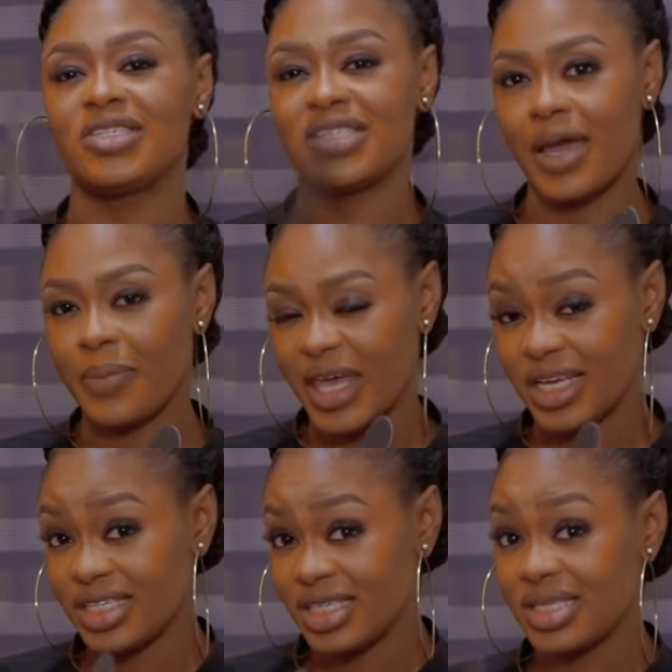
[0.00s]
sharp
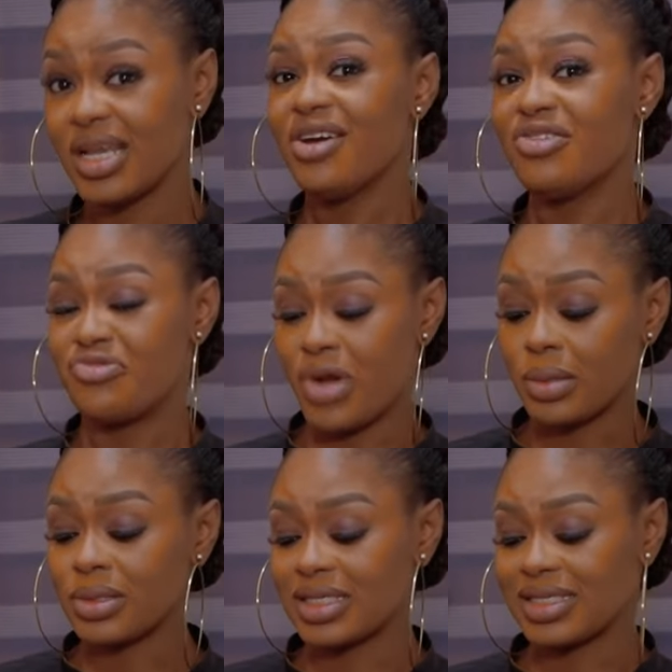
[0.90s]
edges
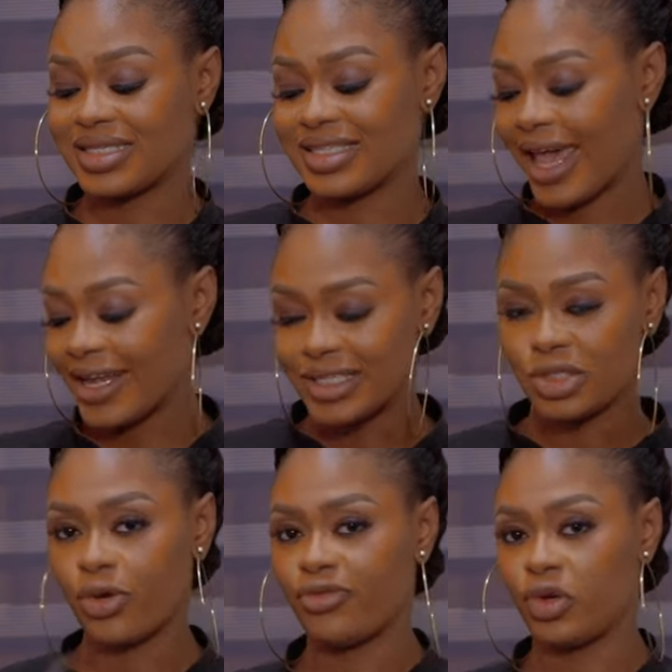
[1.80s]
around the
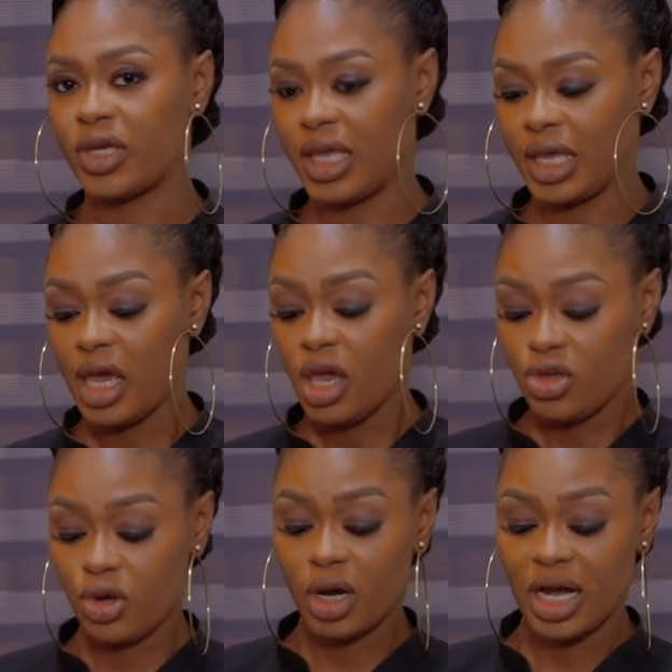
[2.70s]
sides of your cake.
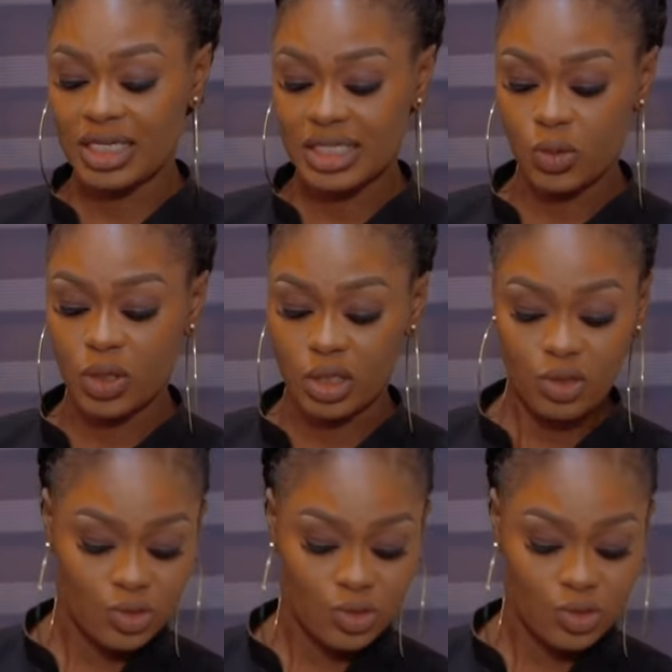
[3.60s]
You all can see what it